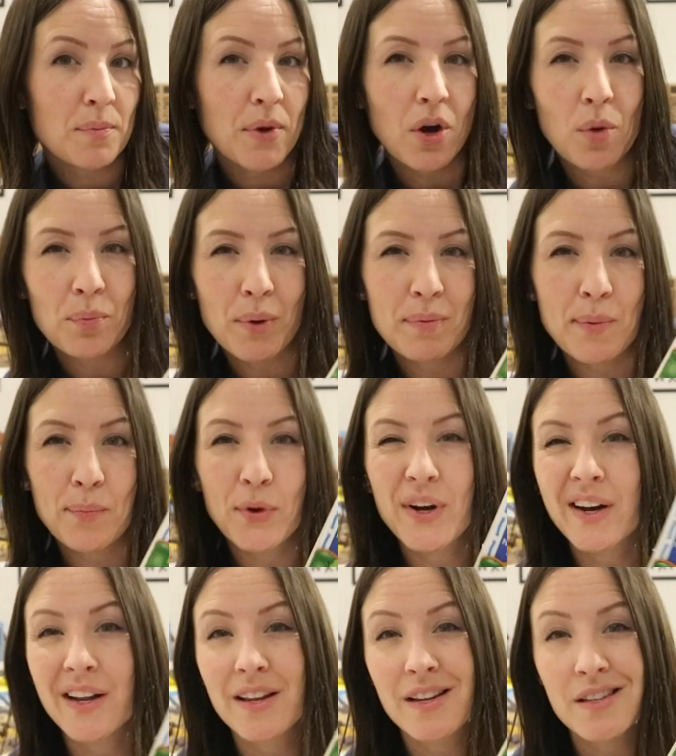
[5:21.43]
but I'll probably put
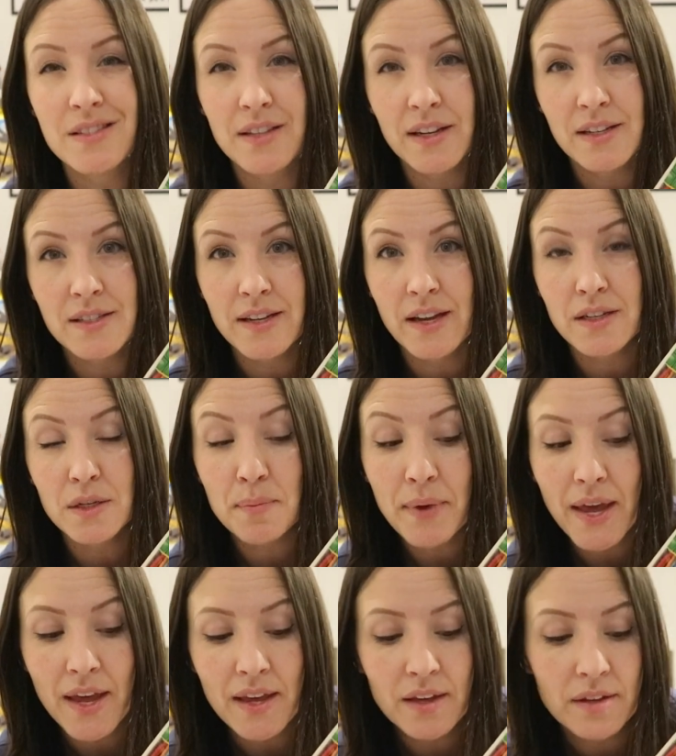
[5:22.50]
it in his like Santa
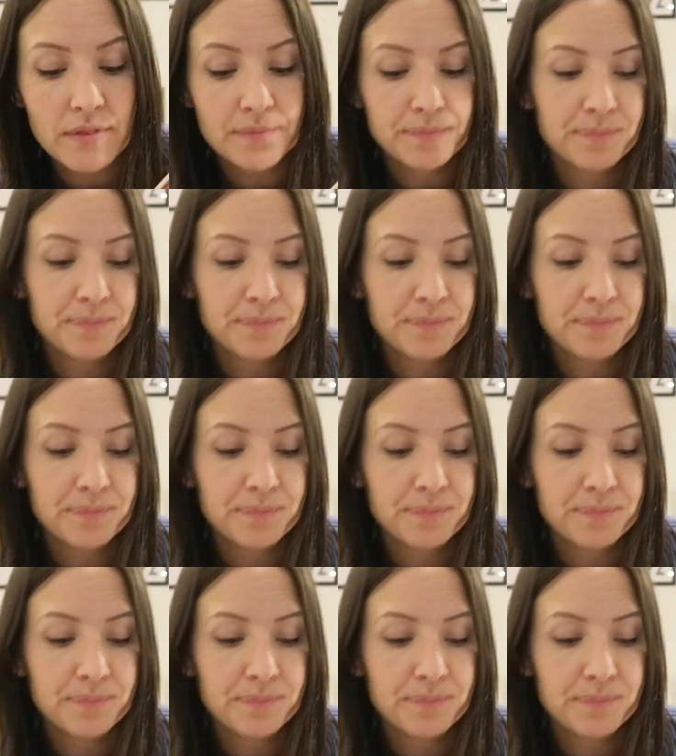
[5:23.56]
bag.